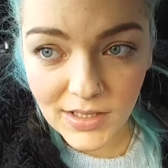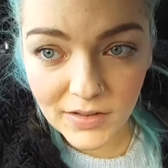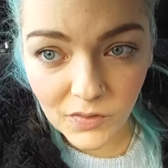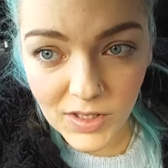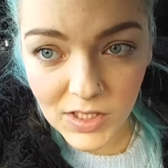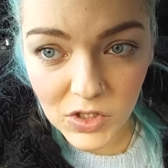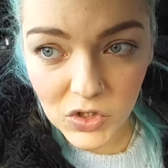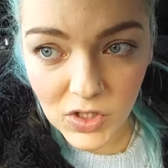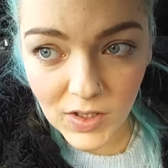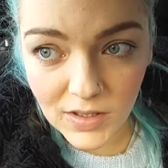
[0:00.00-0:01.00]
is
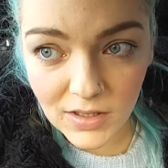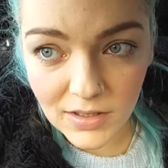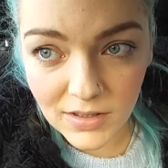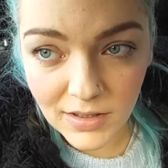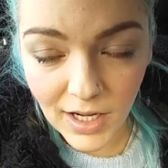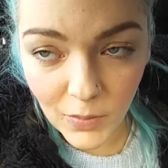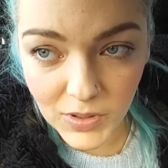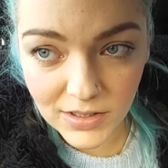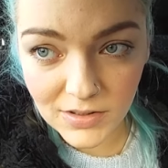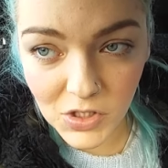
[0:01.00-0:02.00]
finished that I'll
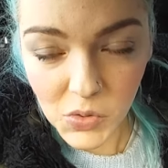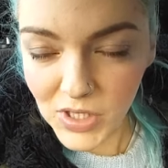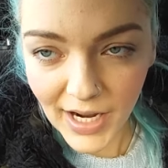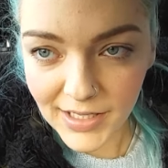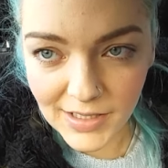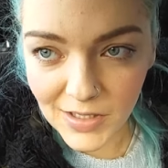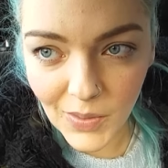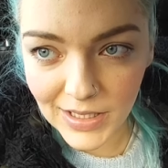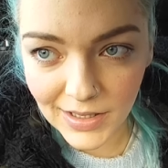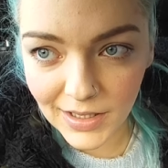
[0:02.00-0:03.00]
be too tired to do
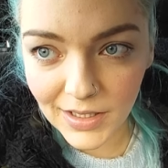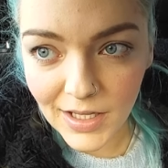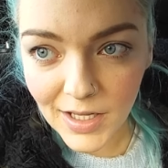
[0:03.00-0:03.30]
anything.